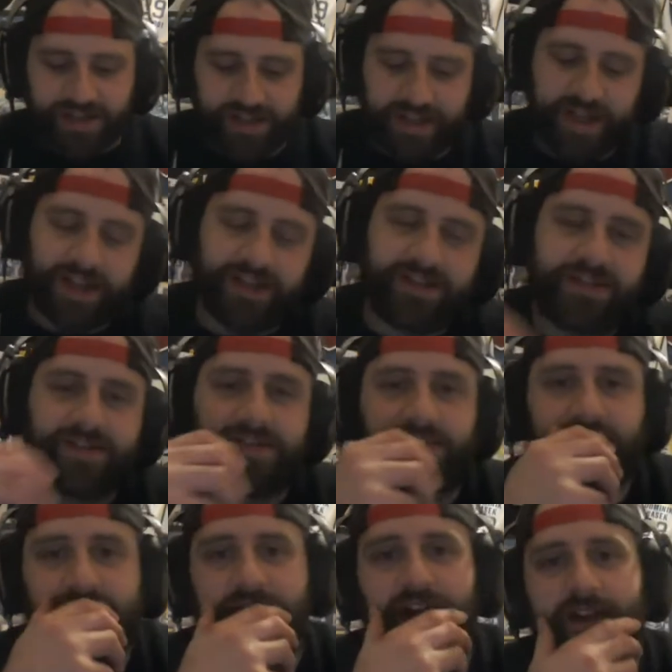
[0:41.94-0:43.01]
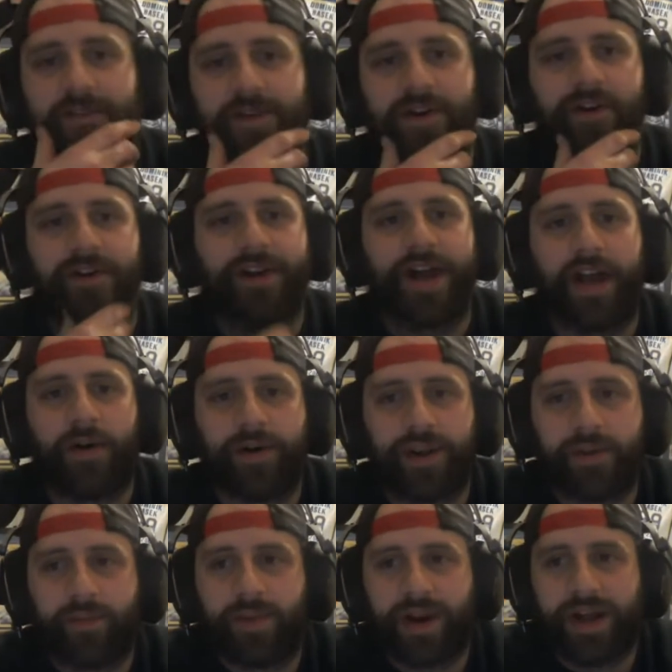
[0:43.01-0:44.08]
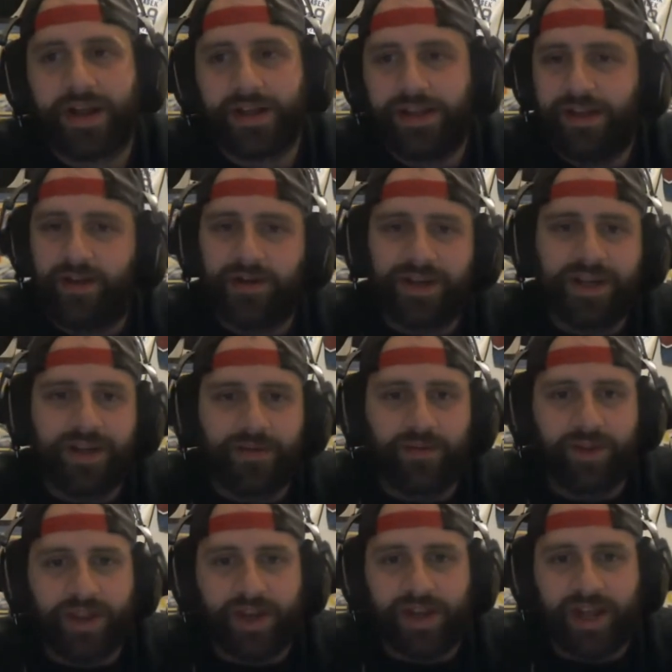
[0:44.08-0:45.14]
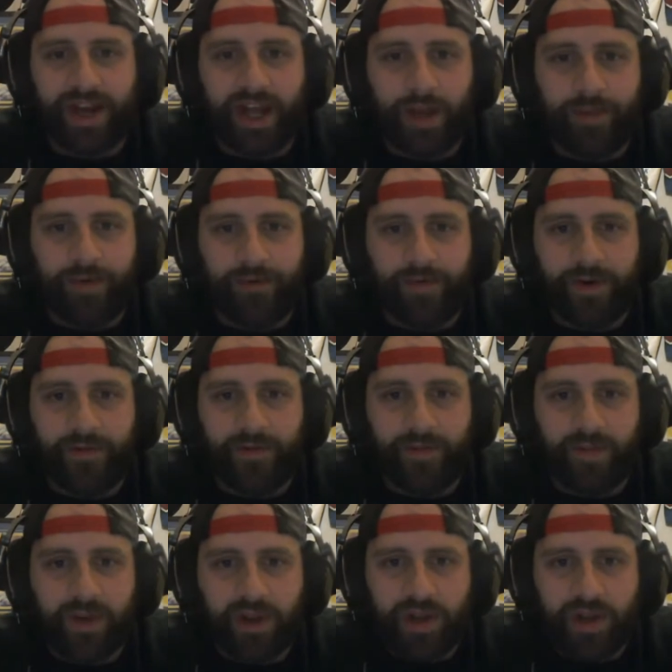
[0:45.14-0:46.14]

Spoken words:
against. Not a very good outing, but he didn't really get a lot of help in front of him.